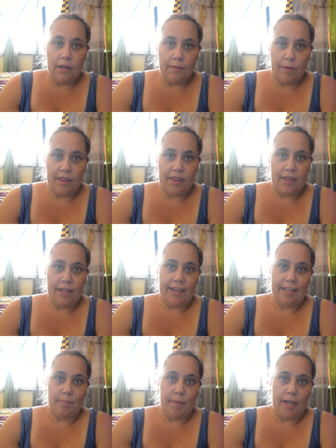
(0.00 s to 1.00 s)
with the
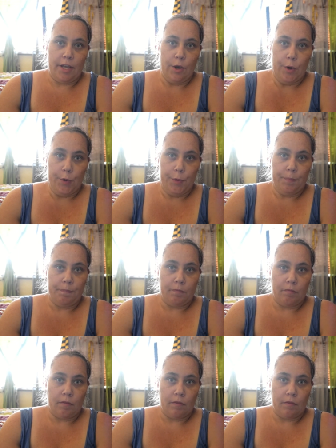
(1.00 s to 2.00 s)
kids being home,
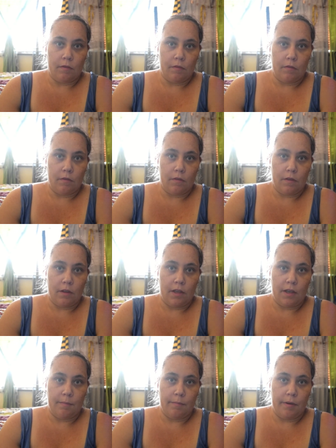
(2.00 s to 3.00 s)

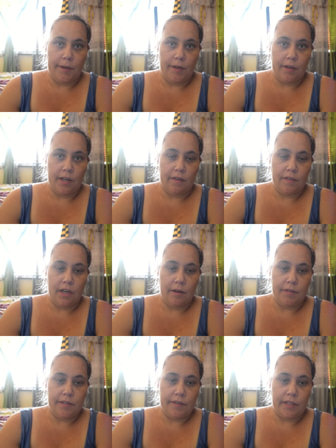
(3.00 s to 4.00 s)
I'm probably not going to have
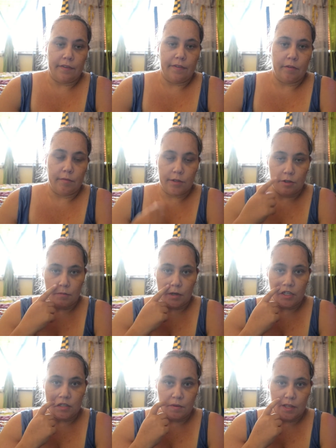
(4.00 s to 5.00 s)
time to really film too
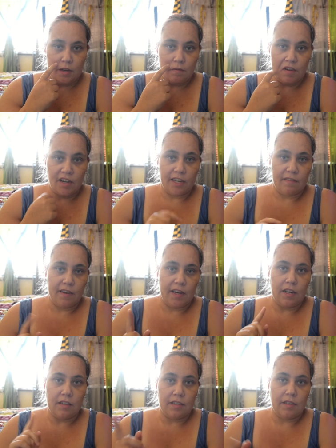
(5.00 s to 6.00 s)
much with them running
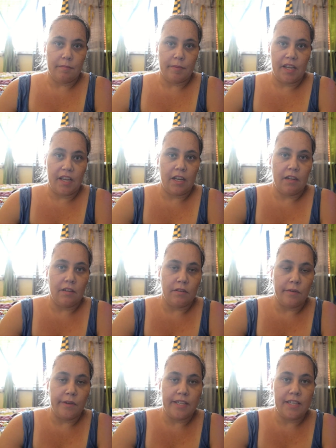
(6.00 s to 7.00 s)
around and being
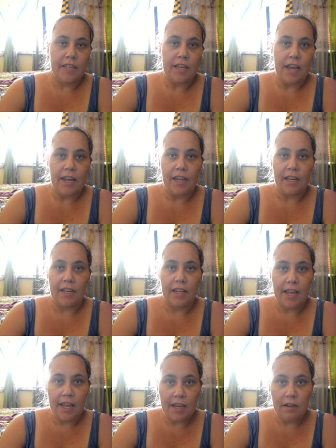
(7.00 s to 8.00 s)
noisy and
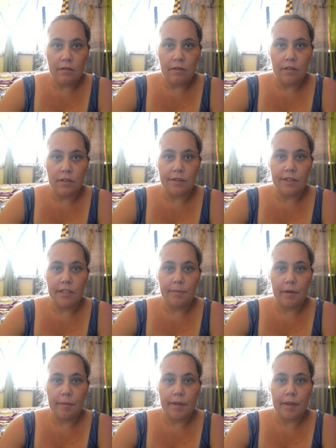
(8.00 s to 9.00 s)
loud. So this is
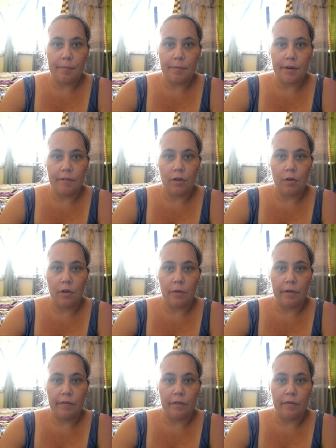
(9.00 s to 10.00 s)
probably a pre-recorded
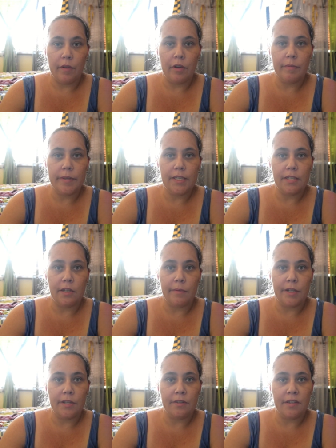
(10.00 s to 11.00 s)
one for Vlogmas. So
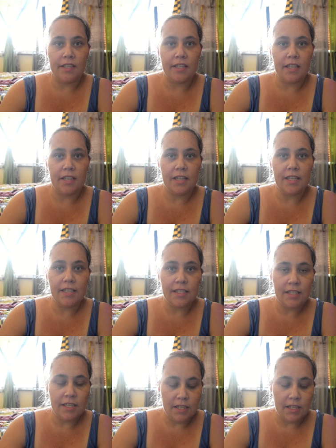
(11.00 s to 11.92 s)
when you do see this,